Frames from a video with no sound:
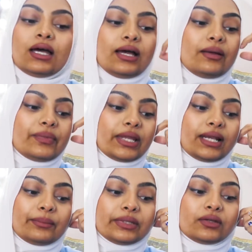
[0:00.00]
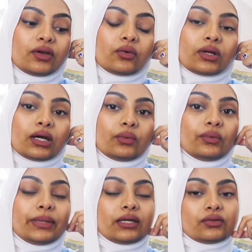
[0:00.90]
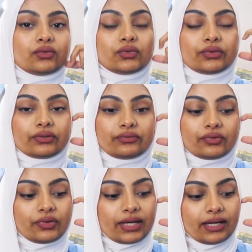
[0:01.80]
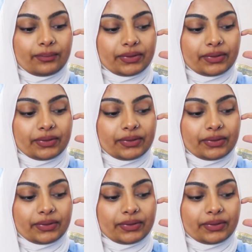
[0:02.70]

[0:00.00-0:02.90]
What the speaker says: then let me know and I will make a tutorial for that.